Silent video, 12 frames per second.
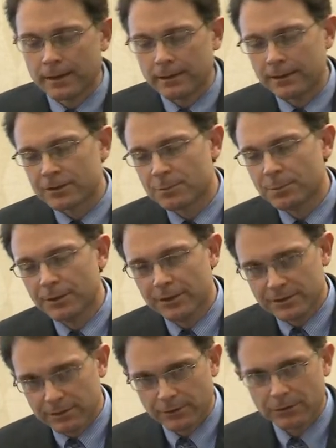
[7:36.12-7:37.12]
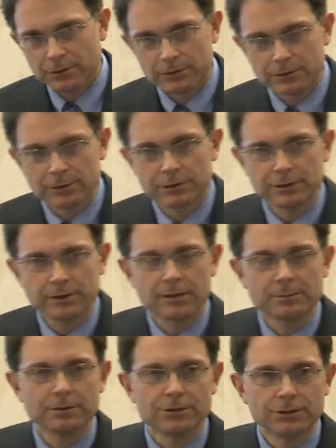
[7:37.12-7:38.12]
Experience of the neurosurgeon has
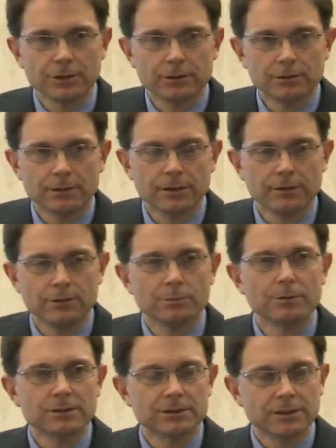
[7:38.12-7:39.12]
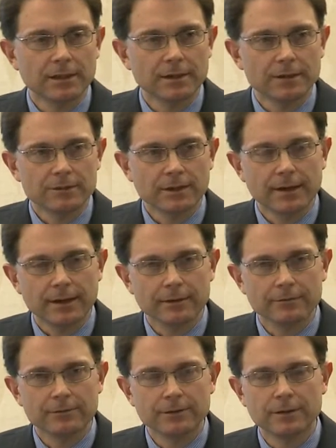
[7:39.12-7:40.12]
been shown in numerous studies to
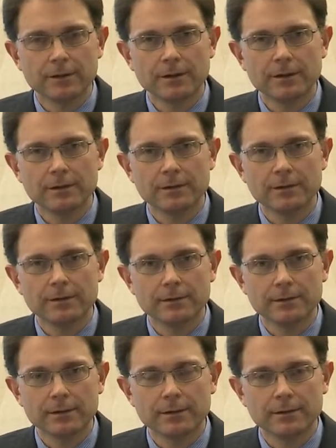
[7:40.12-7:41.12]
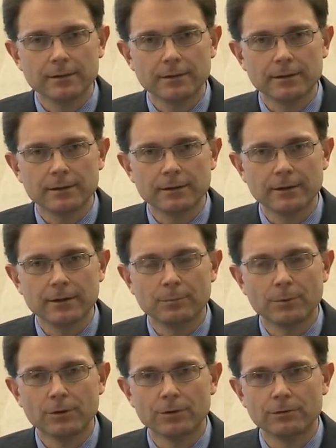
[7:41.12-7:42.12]
have an
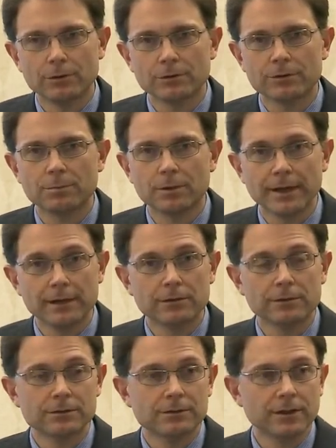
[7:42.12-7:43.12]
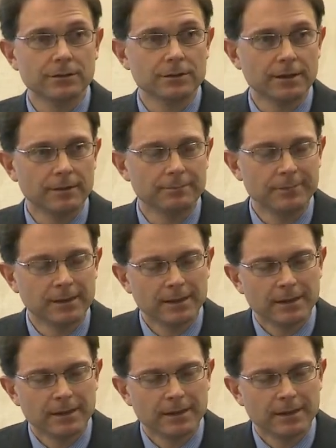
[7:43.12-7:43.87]
important role to play in terms of outcome.